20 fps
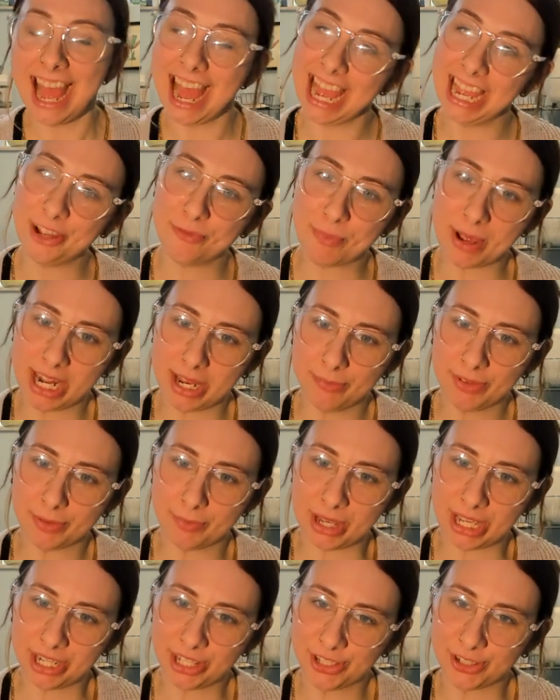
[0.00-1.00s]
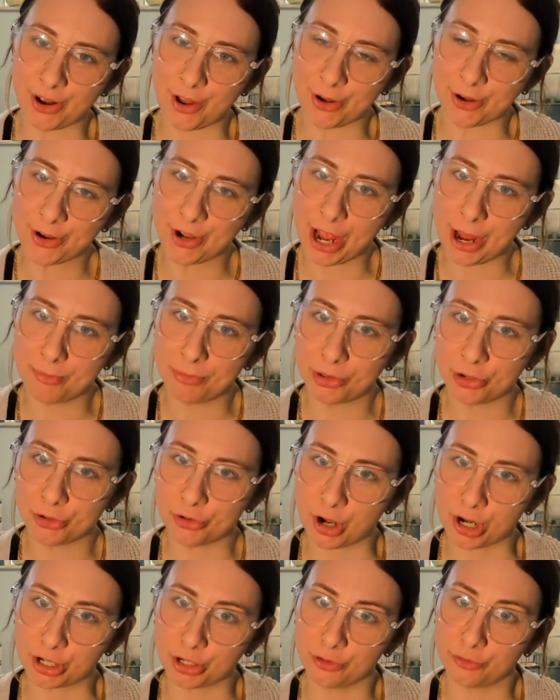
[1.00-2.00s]
Hi, my name is Amanda Stoddard. I'm the
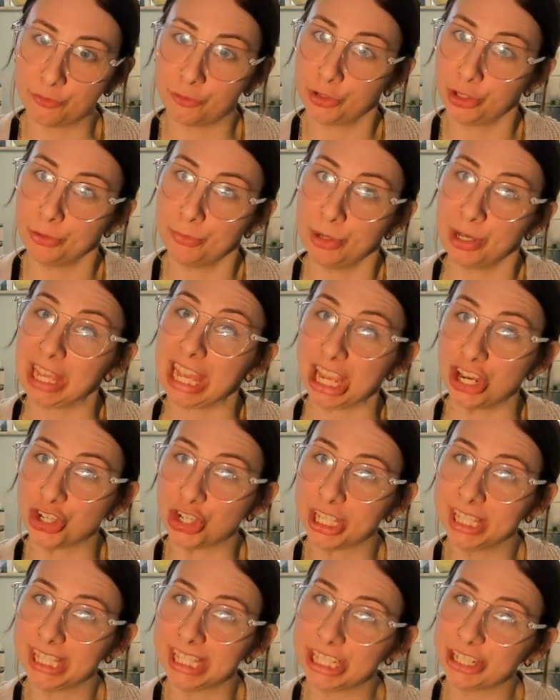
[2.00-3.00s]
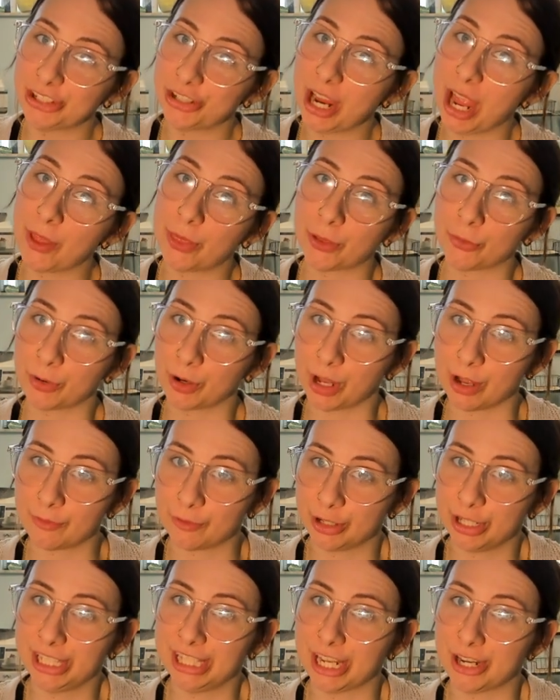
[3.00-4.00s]
Director of Communications here at the
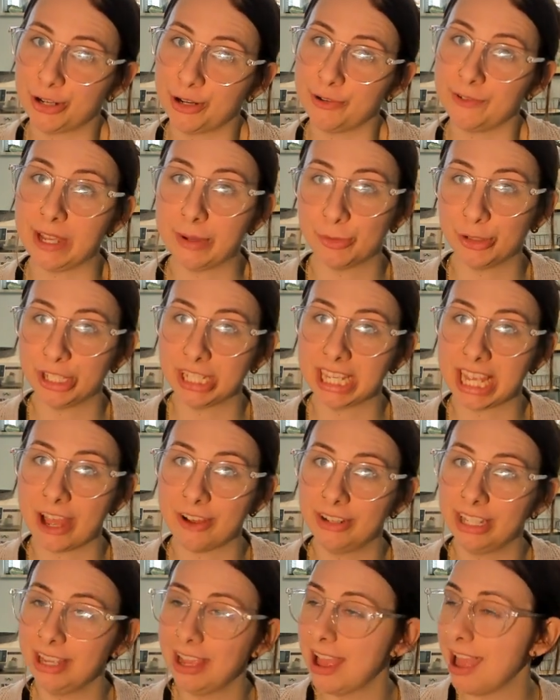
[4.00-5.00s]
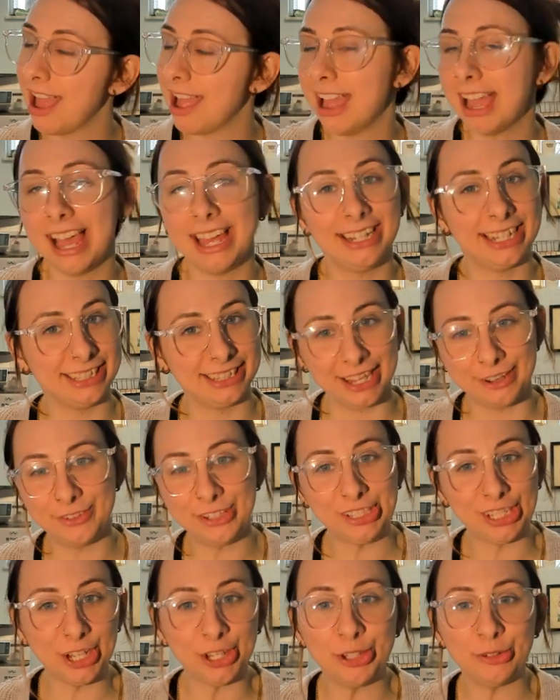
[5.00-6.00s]
Recovery Center of Hamilton County, and I'd love
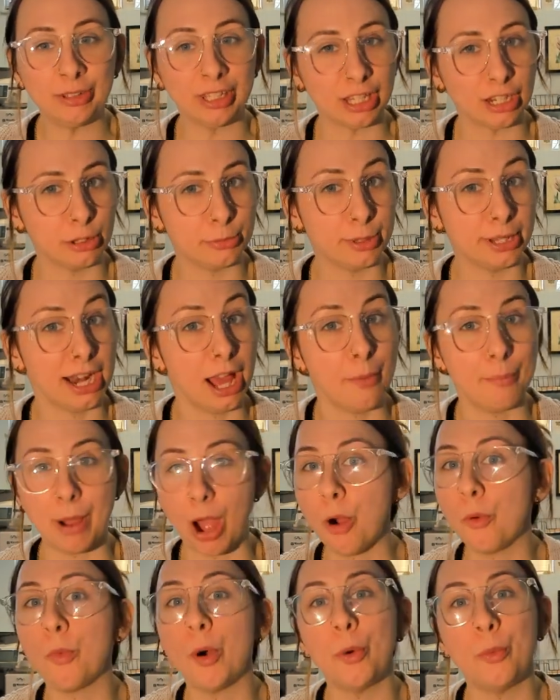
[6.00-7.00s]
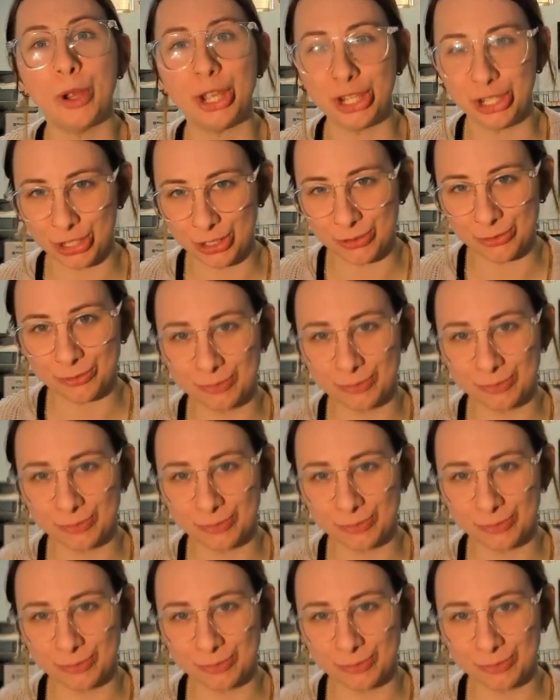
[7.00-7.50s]
to tell you a little bit about what we do.